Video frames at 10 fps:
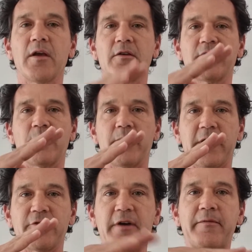So when we
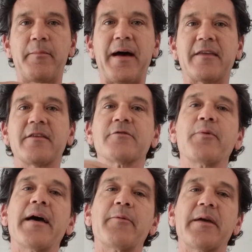can drive it back this
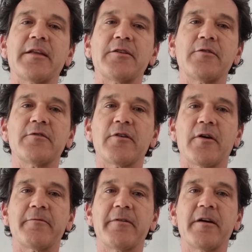way, we can use
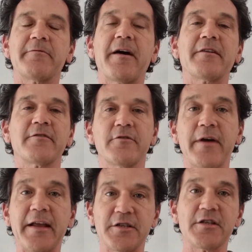our very fast
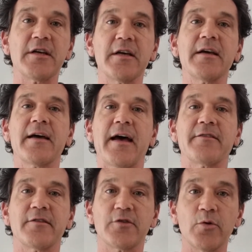stretch
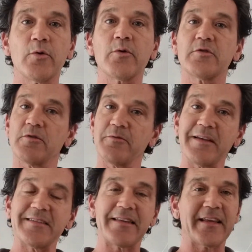as a tool to
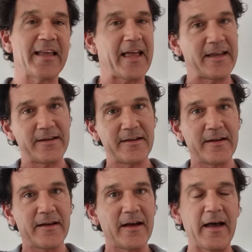reset the gain
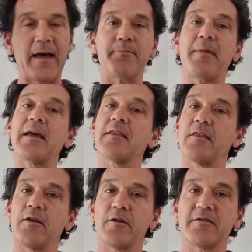and make
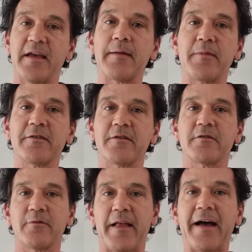those tight
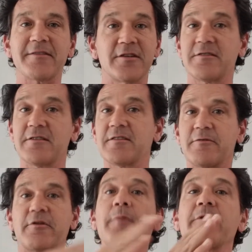muscles relax, just as the
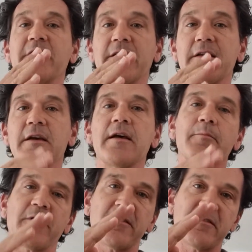trauma did,
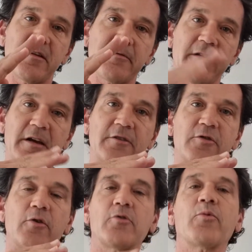but this is in a very
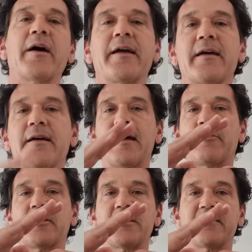controlled way.
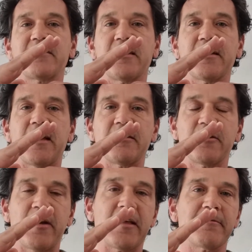We're adjusting and
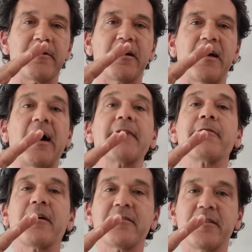creating a very high
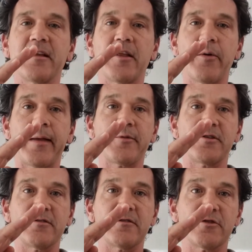velocity, low
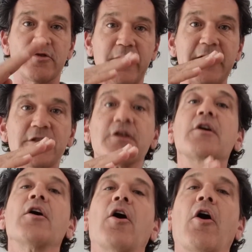amplitude stretch
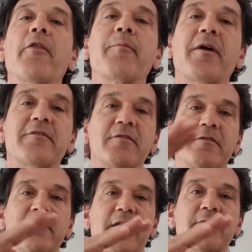on the
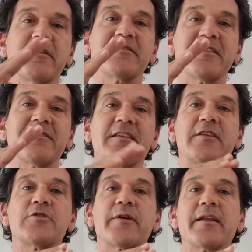muscles that are resisting the
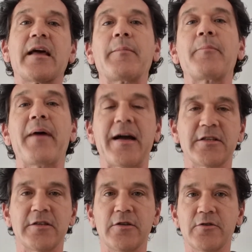joint coming back
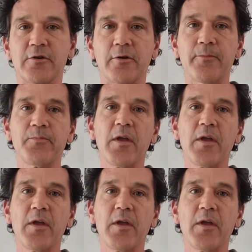to neutral.